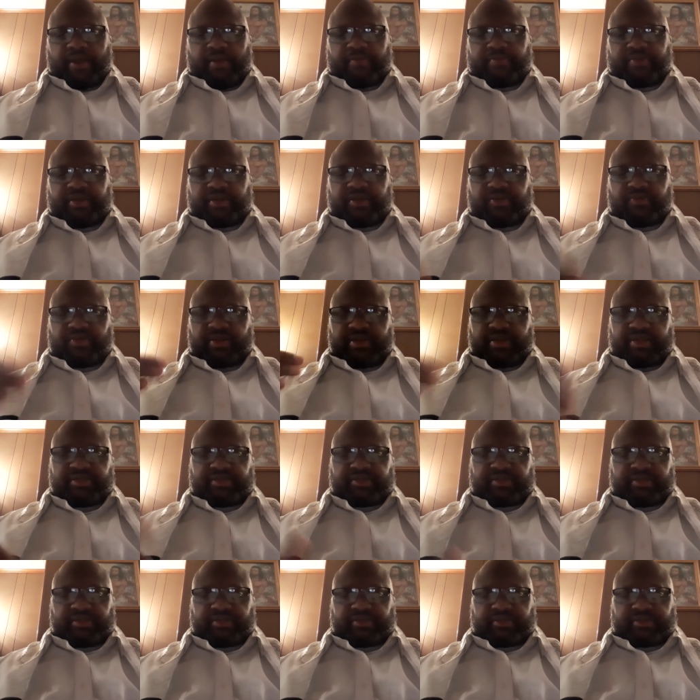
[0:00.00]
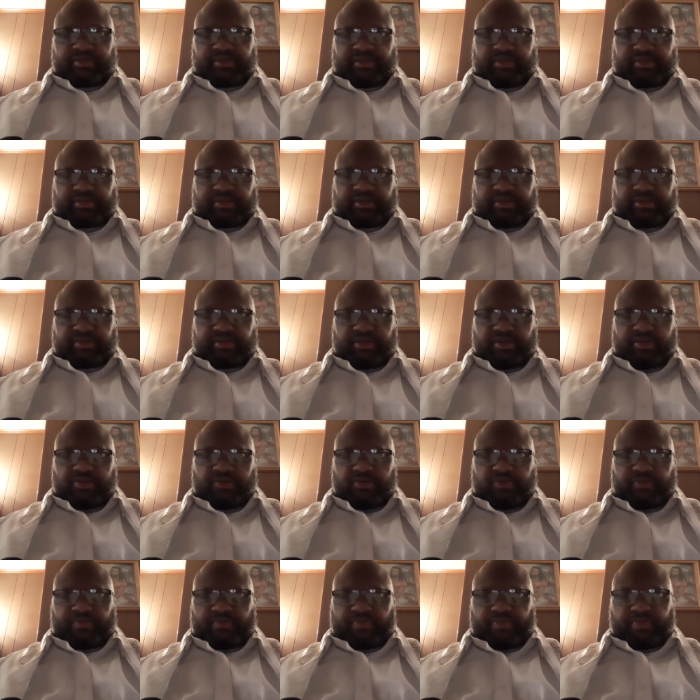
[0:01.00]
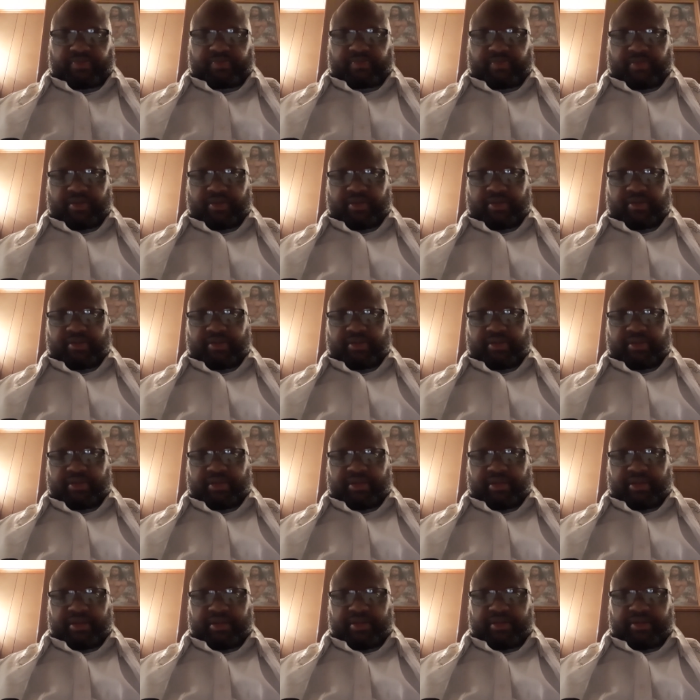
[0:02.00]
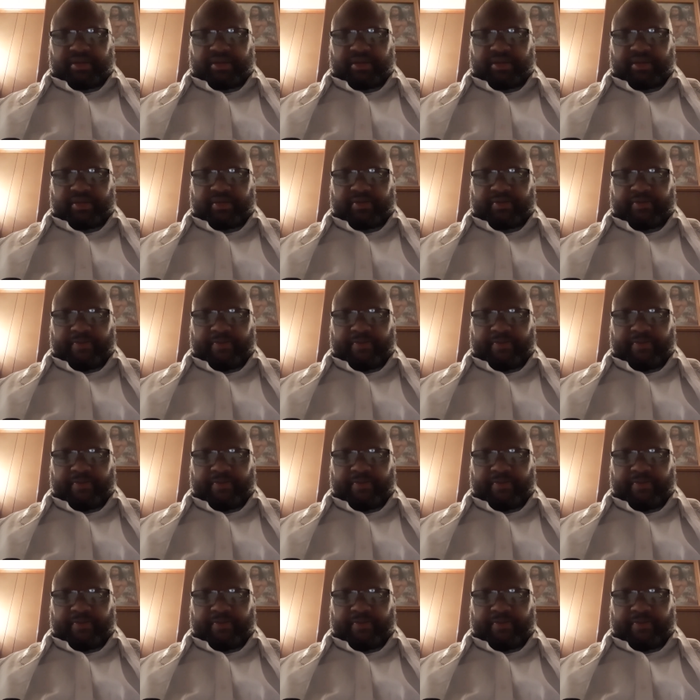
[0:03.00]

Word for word: But anyway, let's let's let's continue. And uh,